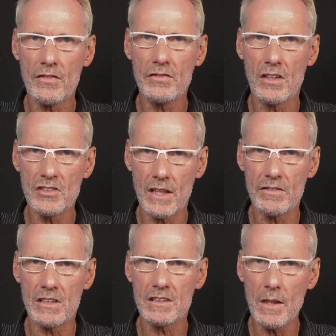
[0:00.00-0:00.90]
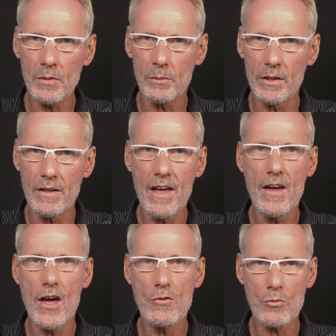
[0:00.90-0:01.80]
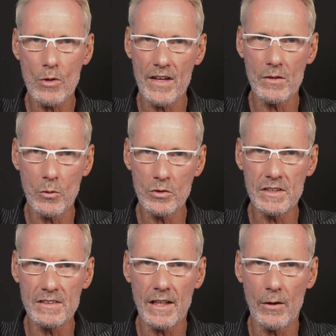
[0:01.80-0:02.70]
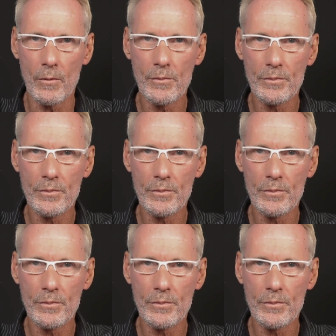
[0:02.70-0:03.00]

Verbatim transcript: and longevity supplement in rather more detail.